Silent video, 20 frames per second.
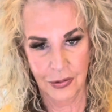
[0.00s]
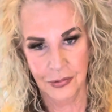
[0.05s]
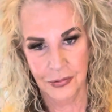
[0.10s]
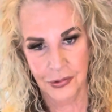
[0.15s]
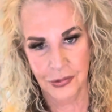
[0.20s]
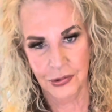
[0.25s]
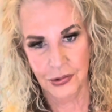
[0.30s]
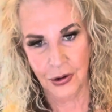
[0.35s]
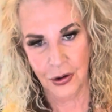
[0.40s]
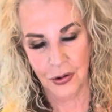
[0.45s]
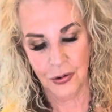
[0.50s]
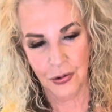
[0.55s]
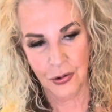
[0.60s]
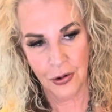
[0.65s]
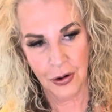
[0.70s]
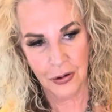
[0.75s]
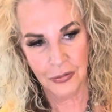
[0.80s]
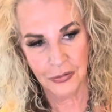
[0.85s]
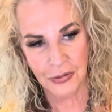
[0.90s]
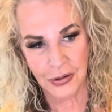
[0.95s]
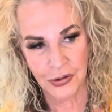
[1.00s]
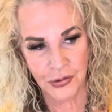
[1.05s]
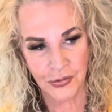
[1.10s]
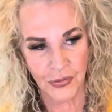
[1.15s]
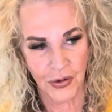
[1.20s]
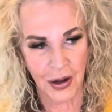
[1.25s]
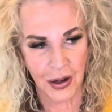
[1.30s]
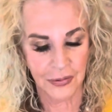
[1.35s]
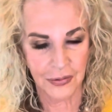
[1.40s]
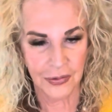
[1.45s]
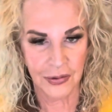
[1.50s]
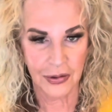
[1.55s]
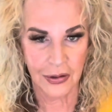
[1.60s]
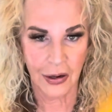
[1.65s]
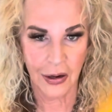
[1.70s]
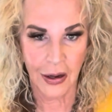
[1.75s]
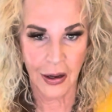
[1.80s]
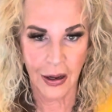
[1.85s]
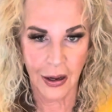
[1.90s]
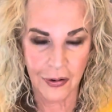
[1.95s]
So all these finds that I
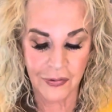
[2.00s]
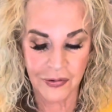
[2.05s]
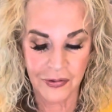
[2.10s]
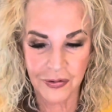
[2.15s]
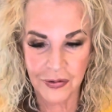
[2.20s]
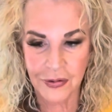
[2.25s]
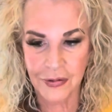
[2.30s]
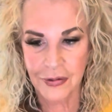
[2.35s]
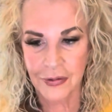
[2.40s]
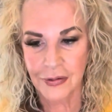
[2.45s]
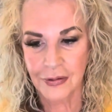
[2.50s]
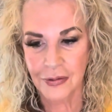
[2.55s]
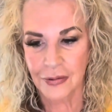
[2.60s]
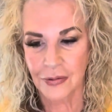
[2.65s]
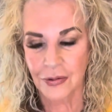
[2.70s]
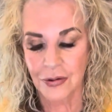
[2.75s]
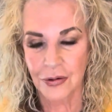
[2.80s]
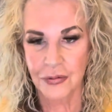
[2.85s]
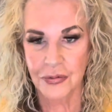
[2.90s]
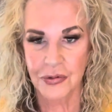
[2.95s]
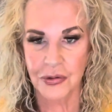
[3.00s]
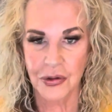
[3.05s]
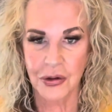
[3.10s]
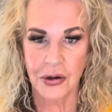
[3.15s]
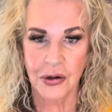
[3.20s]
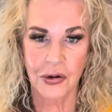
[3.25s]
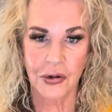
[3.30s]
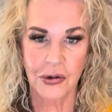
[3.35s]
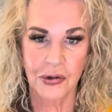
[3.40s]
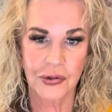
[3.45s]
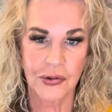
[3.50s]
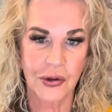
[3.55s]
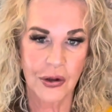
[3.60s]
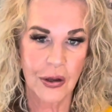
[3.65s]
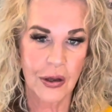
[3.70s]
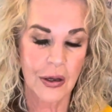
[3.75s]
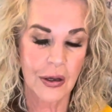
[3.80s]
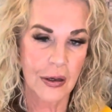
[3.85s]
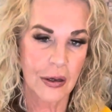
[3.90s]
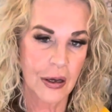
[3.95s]
have over the years
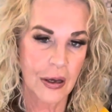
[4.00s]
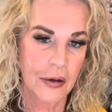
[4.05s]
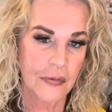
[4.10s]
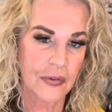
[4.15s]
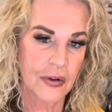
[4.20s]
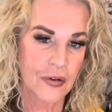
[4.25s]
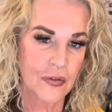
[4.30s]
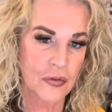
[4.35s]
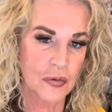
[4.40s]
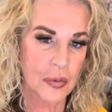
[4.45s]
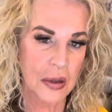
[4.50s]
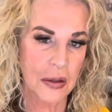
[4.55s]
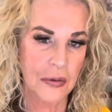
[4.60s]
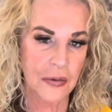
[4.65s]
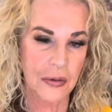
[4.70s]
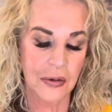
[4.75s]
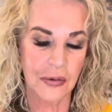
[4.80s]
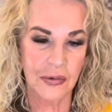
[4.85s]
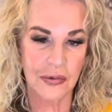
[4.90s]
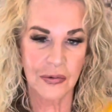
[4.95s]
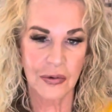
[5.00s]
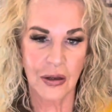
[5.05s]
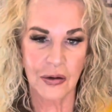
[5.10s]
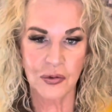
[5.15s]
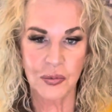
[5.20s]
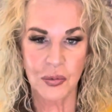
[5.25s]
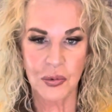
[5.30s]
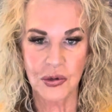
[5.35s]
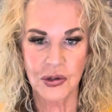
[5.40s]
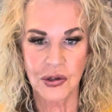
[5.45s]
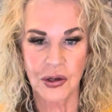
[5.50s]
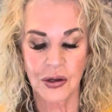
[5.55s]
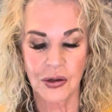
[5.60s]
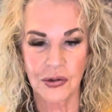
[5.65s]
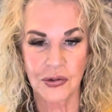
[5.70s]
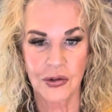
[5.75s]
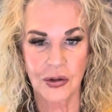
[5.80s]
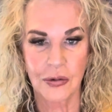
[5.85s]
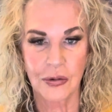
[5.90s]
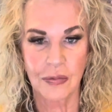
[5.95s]
have given me this
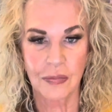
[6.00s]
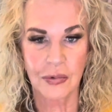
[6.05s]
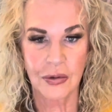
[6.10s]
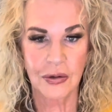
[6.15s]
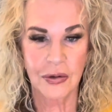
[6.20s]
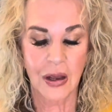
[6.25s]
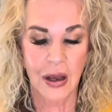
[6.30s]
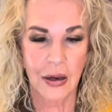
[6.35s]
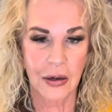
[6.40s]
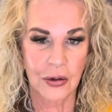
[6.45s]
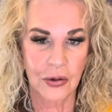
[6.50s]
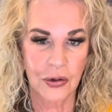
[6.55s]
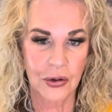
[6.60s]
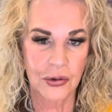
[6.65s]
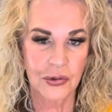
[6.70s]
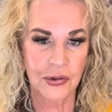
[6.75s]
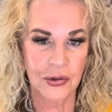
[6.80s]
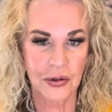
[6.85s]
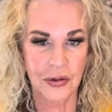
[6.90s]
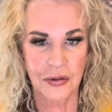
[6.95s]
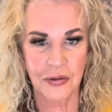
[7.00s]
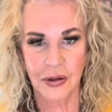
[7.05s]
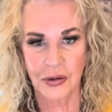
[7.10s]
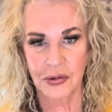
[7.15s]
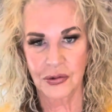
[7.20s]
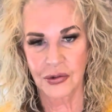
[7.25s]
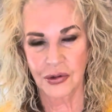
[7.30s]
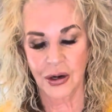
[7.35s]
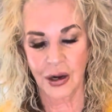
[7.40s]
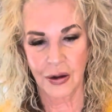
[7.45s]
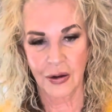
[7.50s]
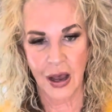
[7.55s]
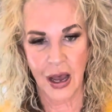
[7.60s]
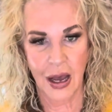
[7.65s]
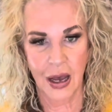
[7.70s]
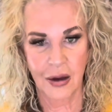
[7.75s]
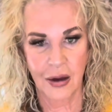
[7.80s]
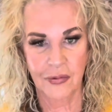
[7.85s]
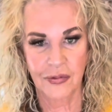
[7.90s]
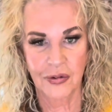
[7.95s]
expertise in kind of using the things that I
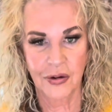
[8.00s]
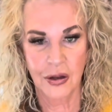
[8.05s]
have,